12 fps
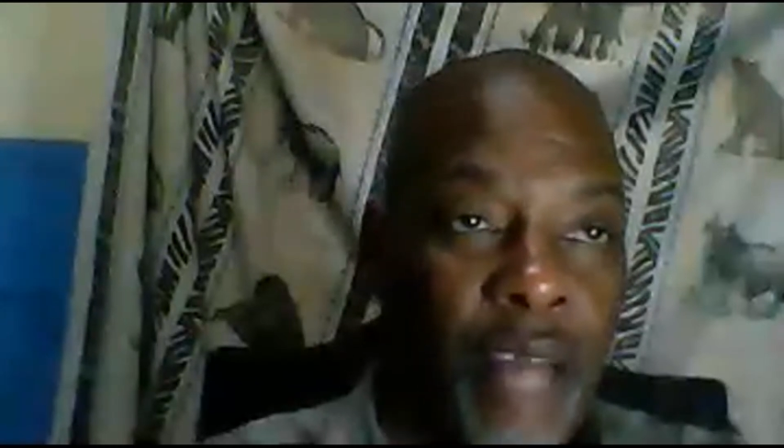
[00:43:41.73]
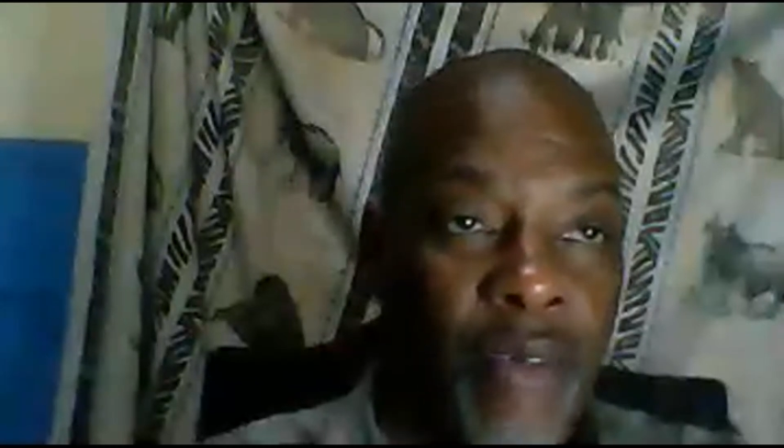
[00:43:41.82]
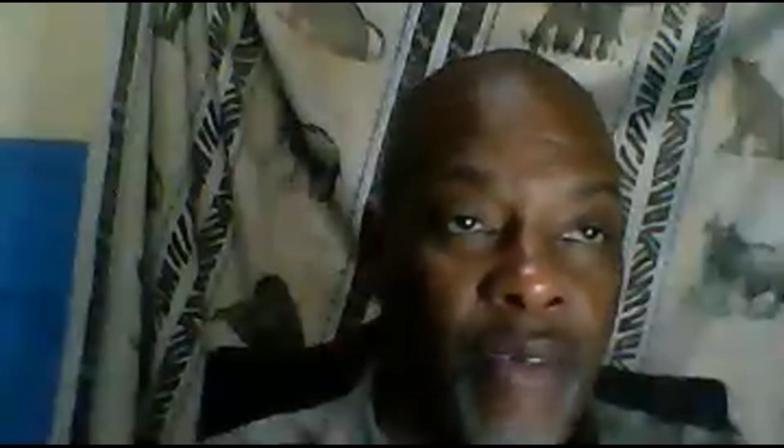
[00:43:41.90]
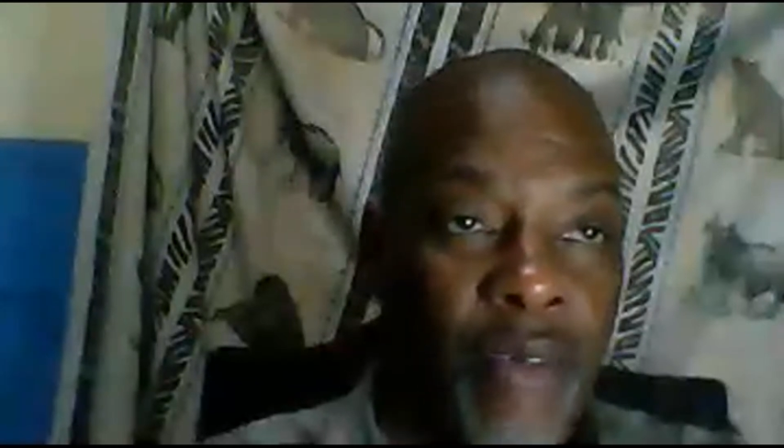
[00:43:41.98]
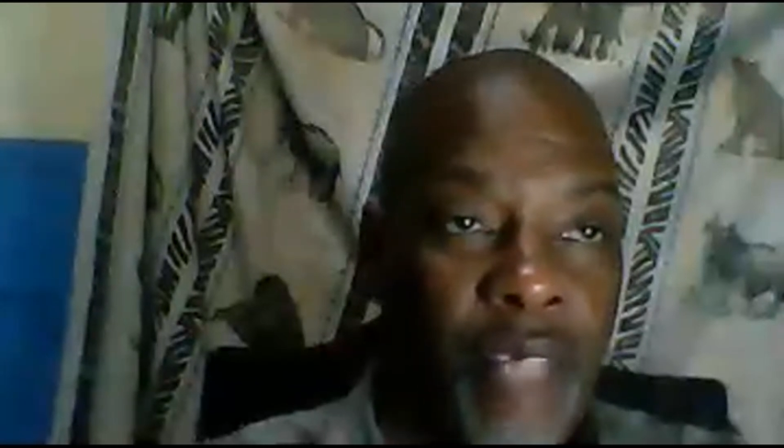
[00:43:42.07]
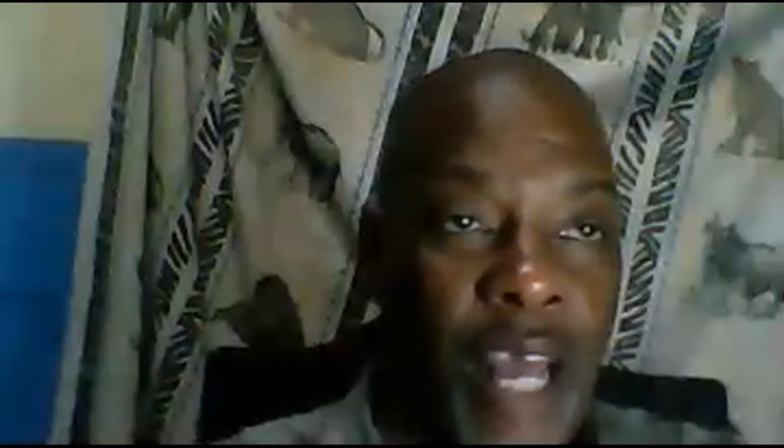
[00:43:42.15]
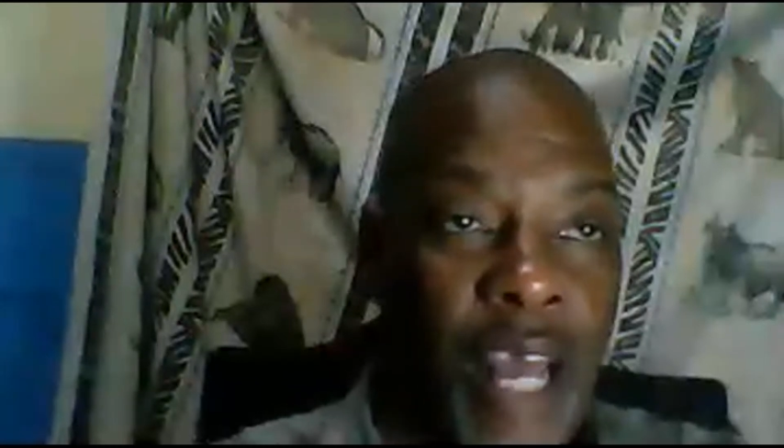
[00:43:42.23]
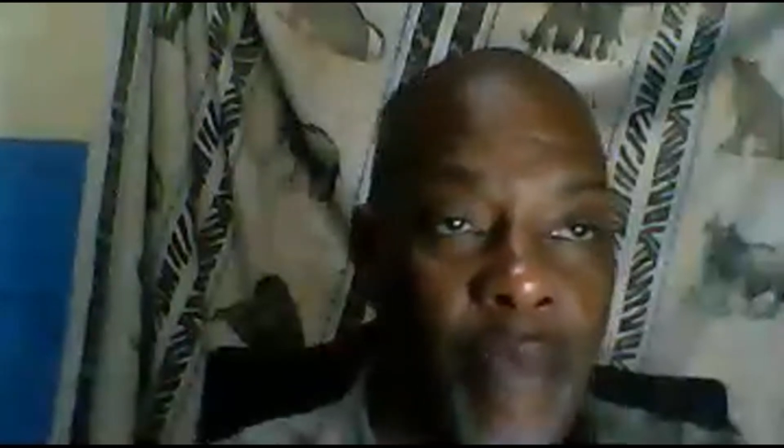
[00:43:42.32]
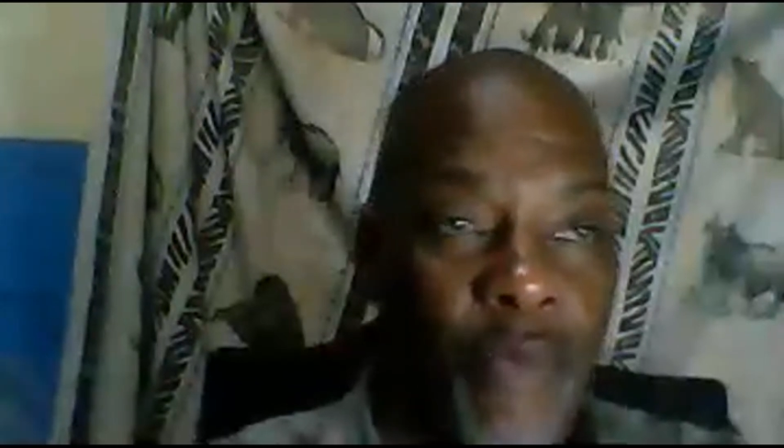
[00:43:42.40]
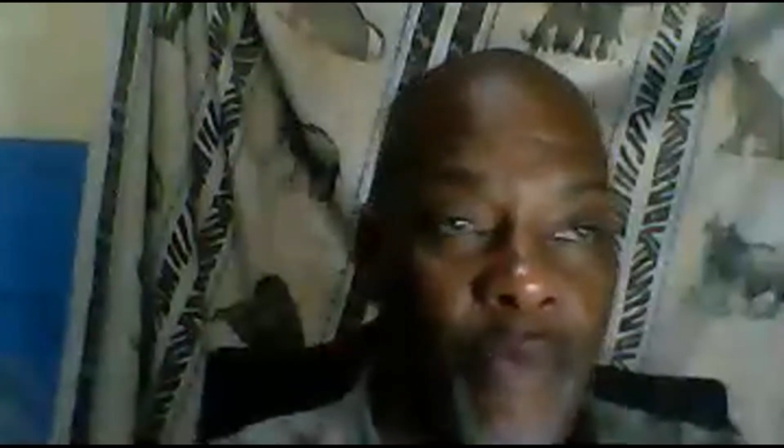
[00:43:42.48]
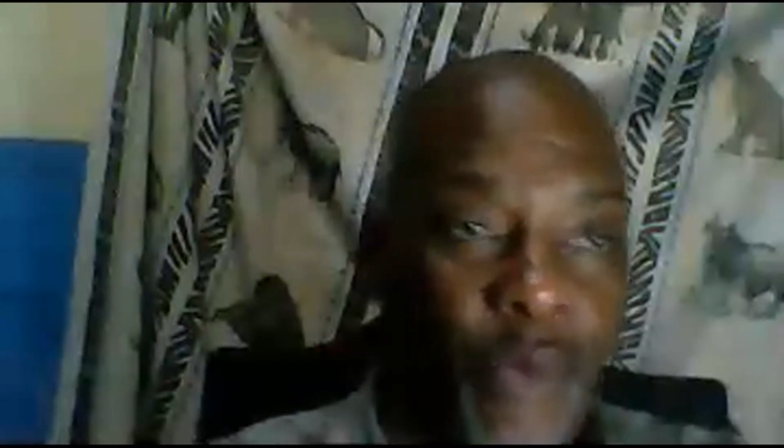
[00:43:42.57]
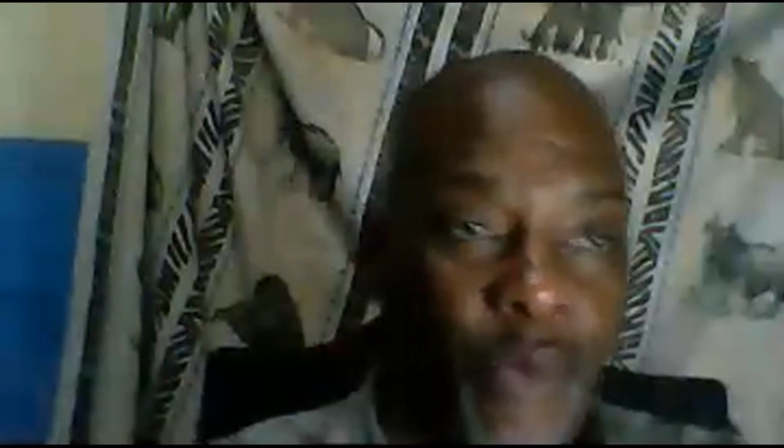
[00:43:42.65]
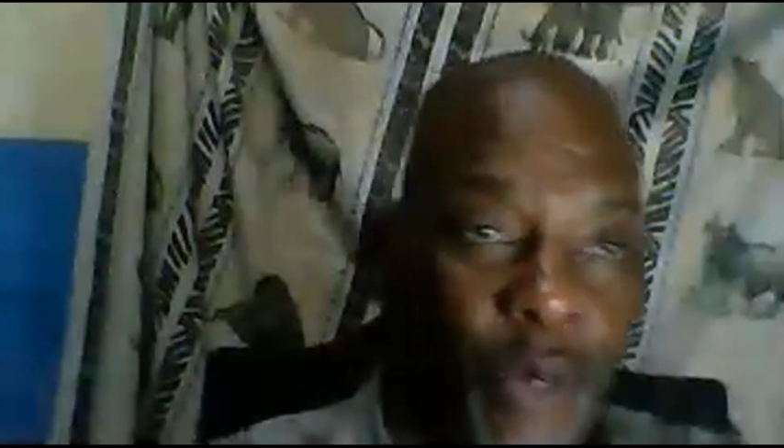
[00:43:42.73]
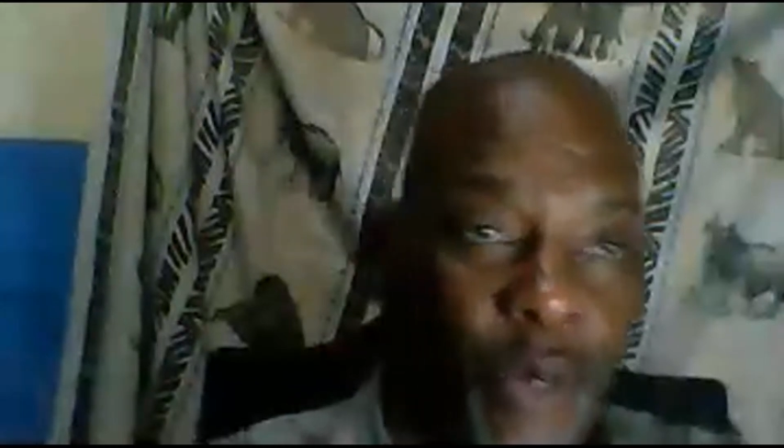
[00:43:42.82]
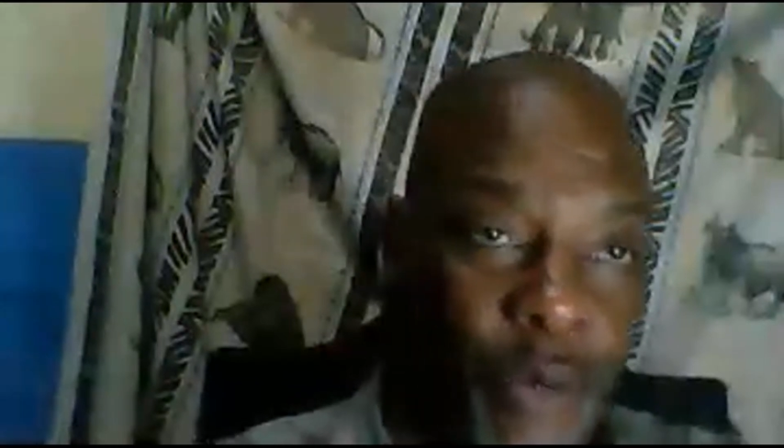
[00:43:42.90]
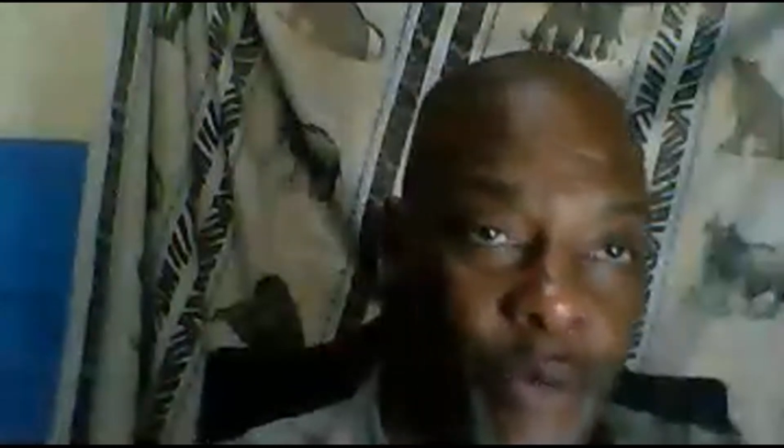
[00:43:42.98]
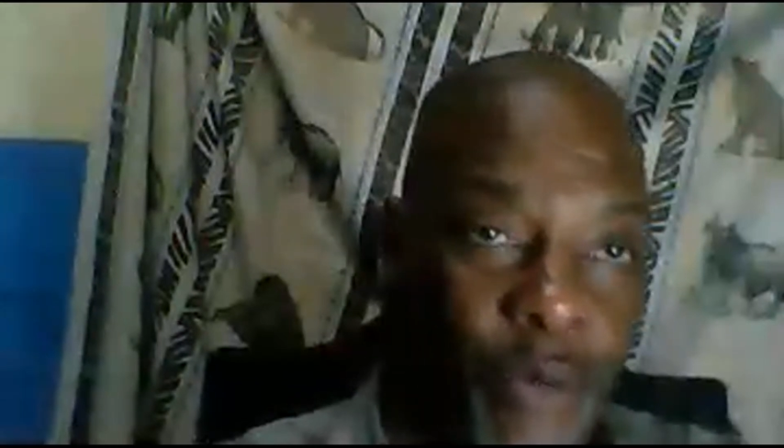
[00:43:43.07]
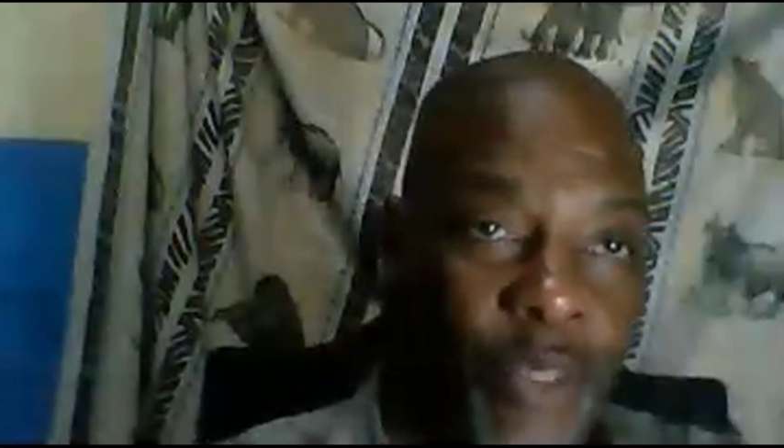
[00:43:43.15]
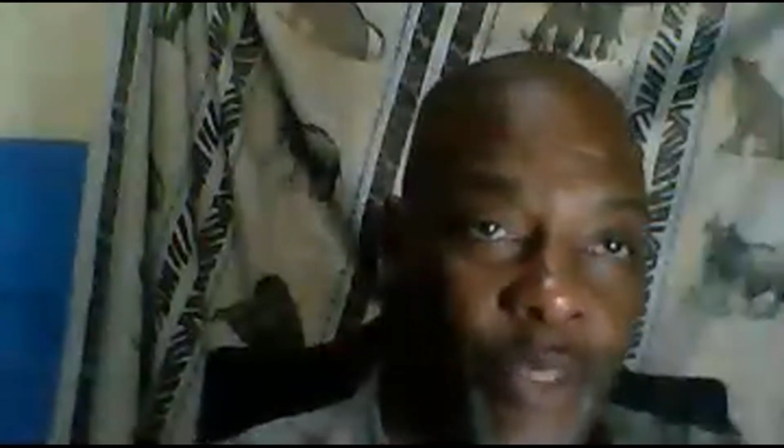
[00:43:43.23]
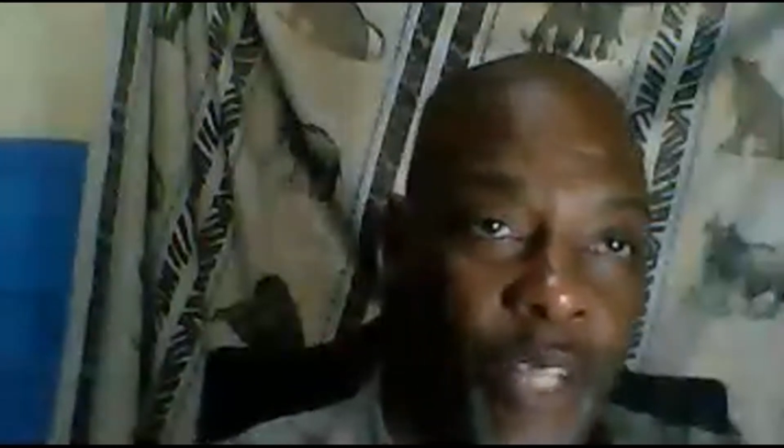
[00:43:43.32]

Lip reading: it's just a matter of time